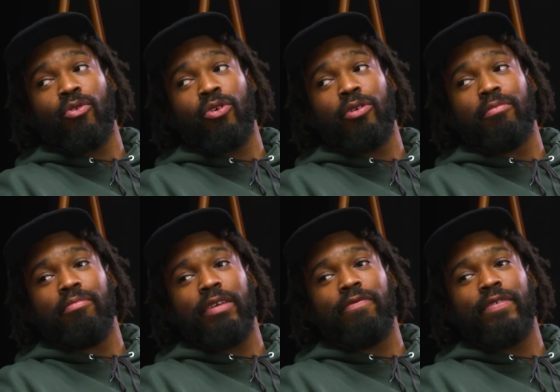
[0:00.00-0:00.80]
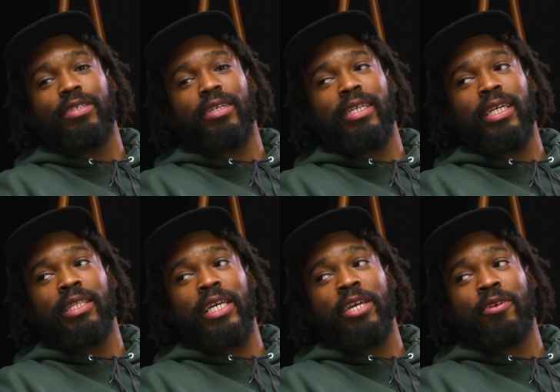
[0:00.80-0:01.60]
or be physically
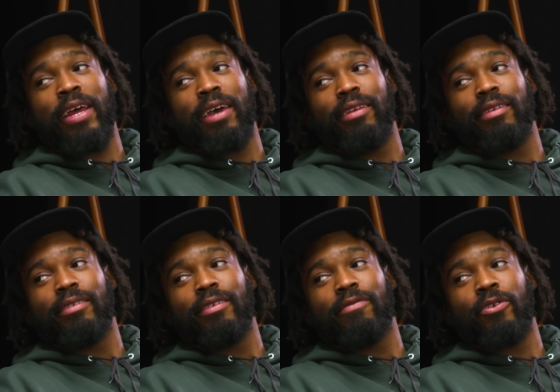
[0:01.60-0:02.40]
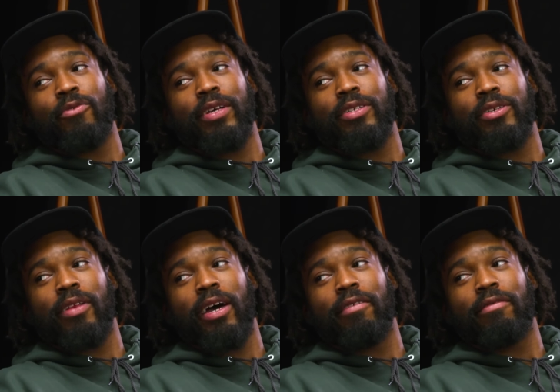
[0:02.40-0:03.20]
in the internet for the rest of
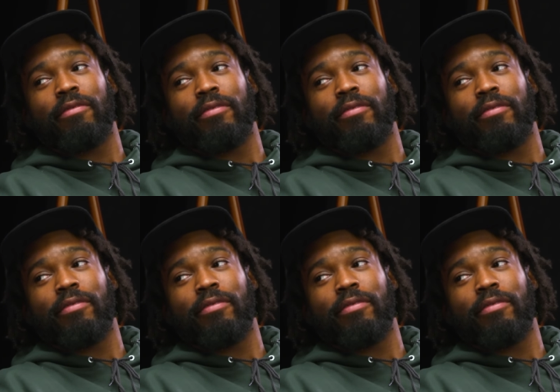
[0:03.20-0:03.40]
your life?